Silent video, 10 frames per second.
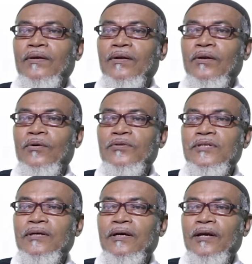
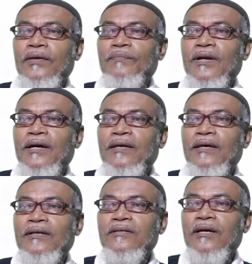closing curly
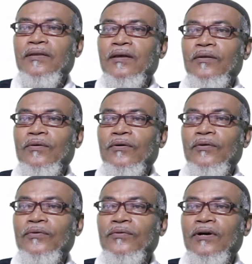bracket, and then you are
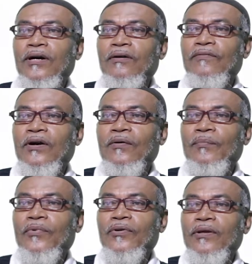going to have our
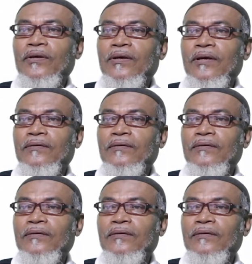body here.